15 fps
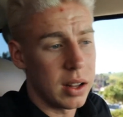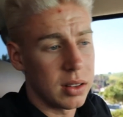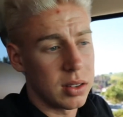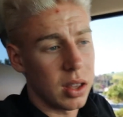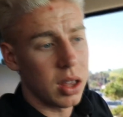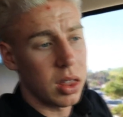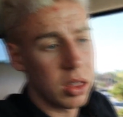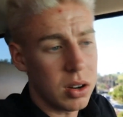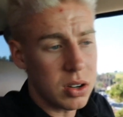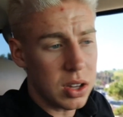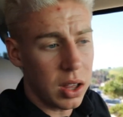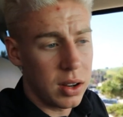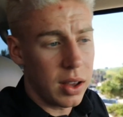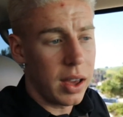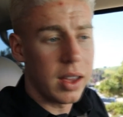It's a
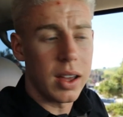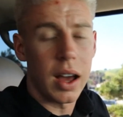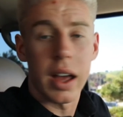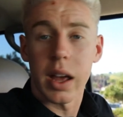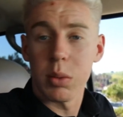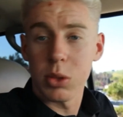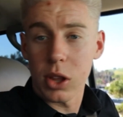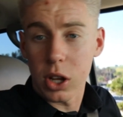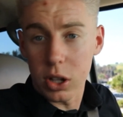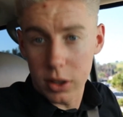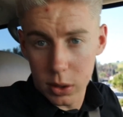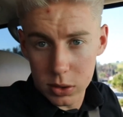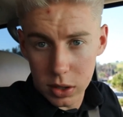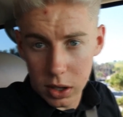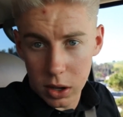Thursday night, I am the
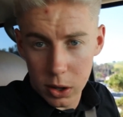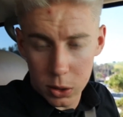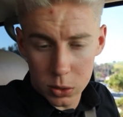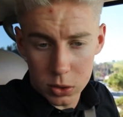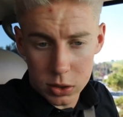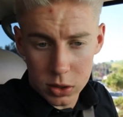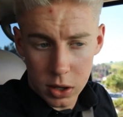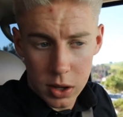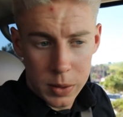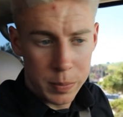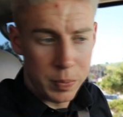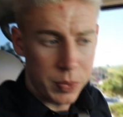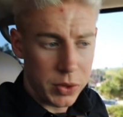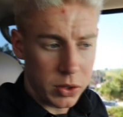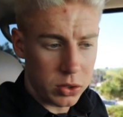closing host,
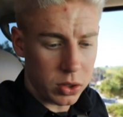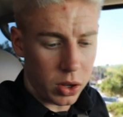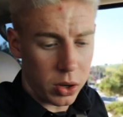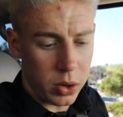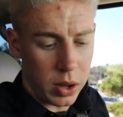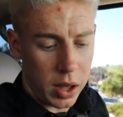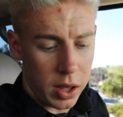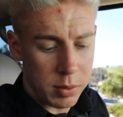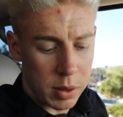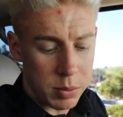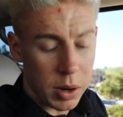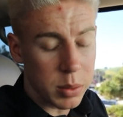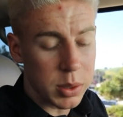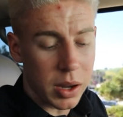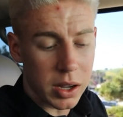so I'm
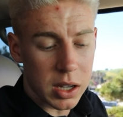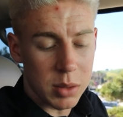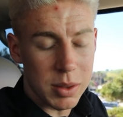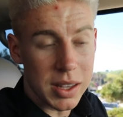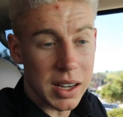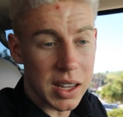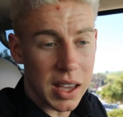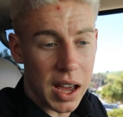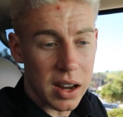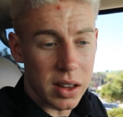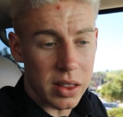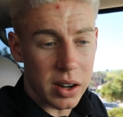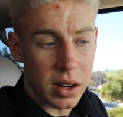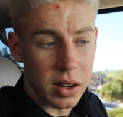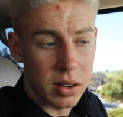probably not going to be getting out
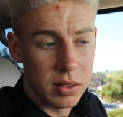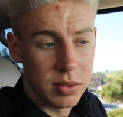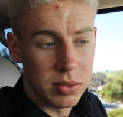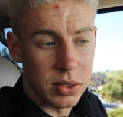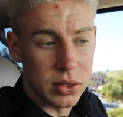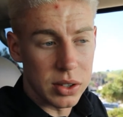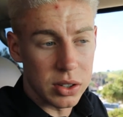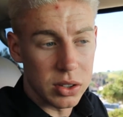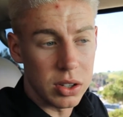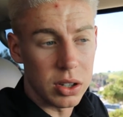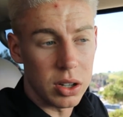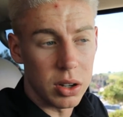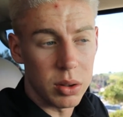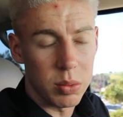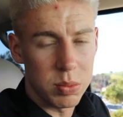of there
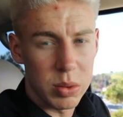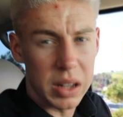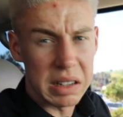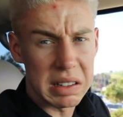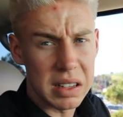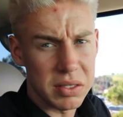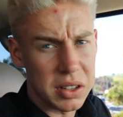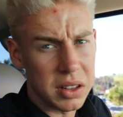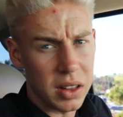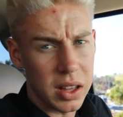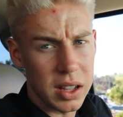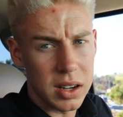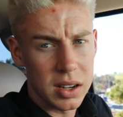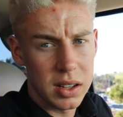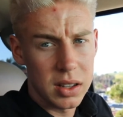until relatively
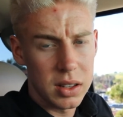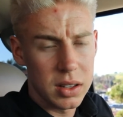late.